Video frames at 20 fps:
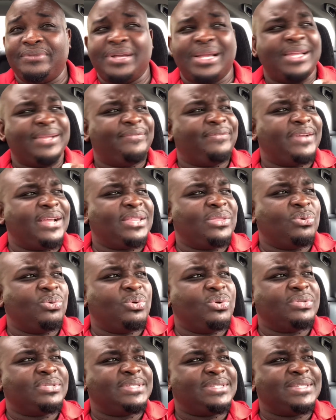forgot the
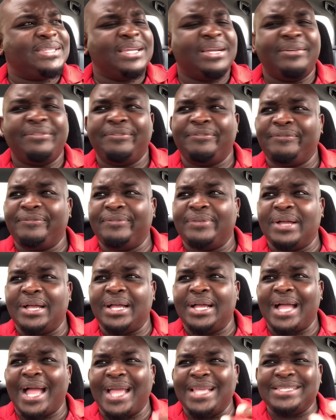word,
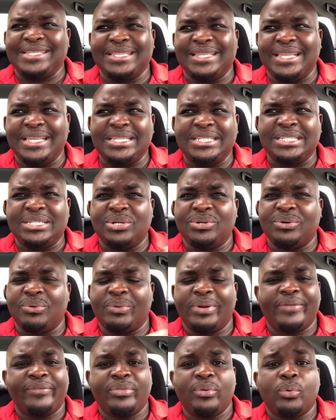isolation or
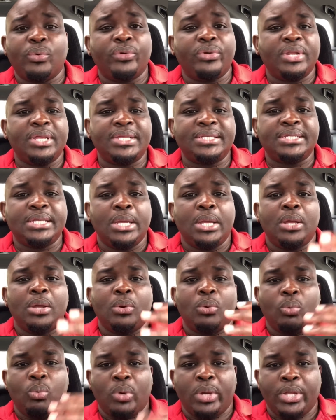whatever the word is,
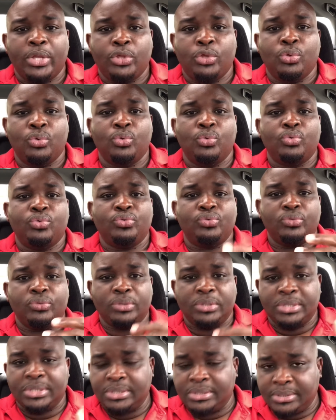where you
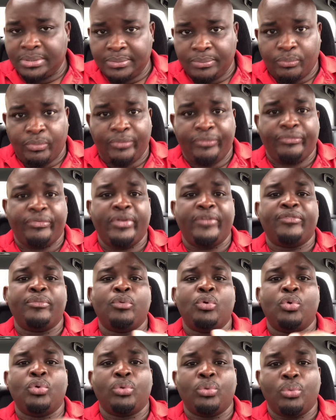refrain from
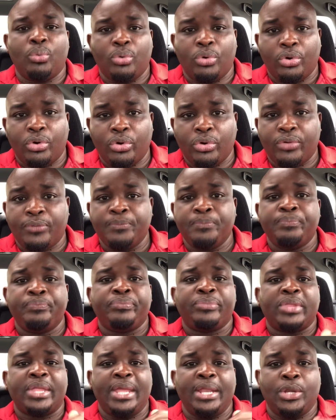going to work
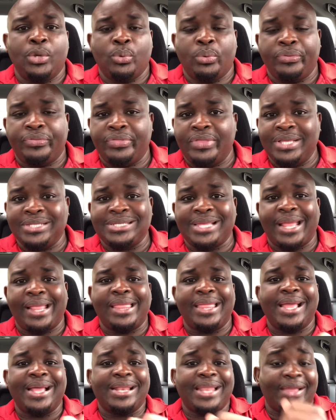and doing things like
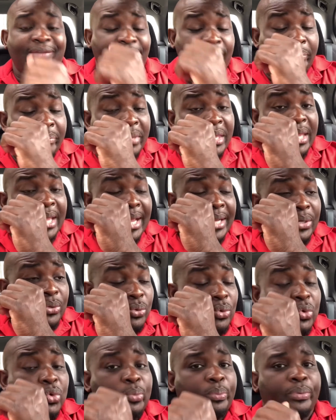that. Like for me, I
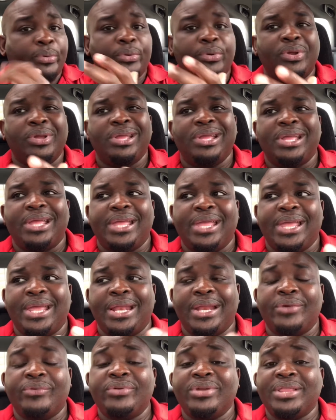do Uber, and
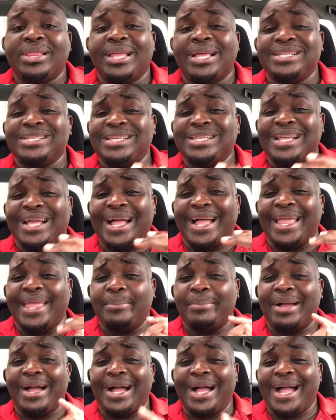I realize I am
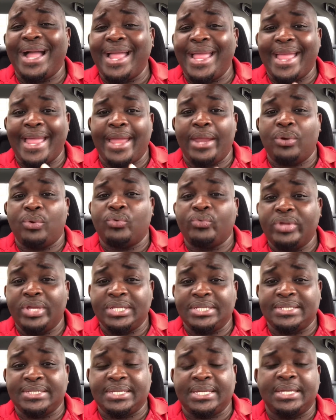high at
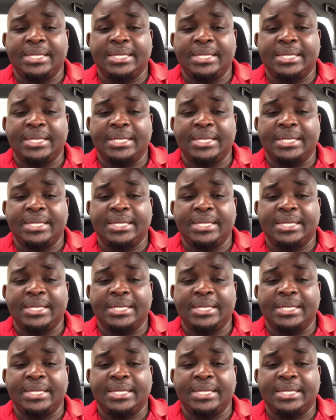risk